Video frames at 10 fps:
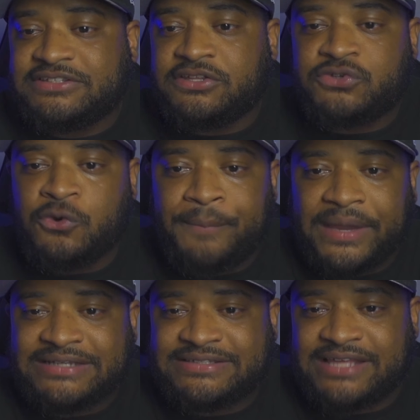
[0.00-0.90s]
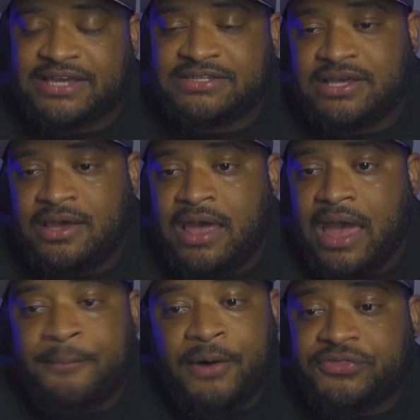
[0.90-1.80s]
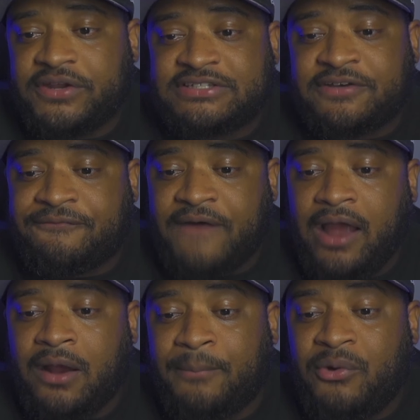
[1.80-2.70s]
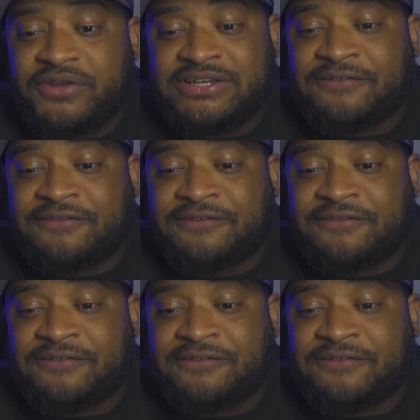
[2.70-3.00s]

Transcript: the two biggest things. And both of these are fire. And both of these are